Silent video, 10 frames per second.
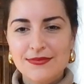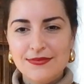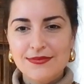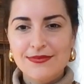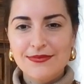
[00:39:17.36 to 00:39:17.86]

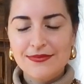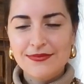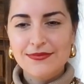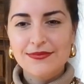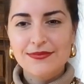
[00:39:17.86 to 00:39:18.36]

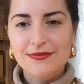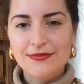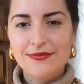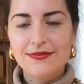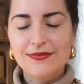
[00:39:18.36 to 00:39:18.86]

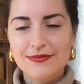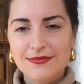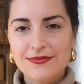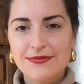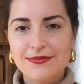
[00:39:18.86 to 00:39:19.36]

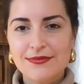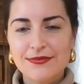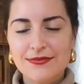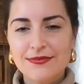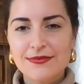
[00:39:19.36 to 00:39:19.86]

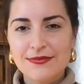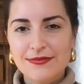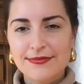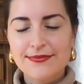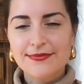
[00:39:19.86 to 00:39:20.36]

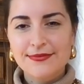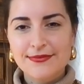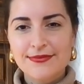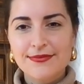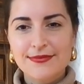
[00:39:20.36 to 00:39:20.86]

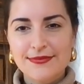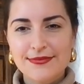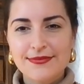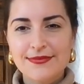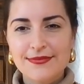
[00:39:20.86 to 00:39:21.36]

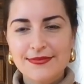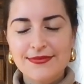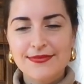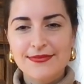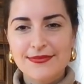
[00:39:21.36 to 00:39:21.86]

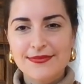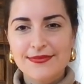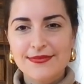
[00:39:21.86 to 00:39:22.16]
[no speech]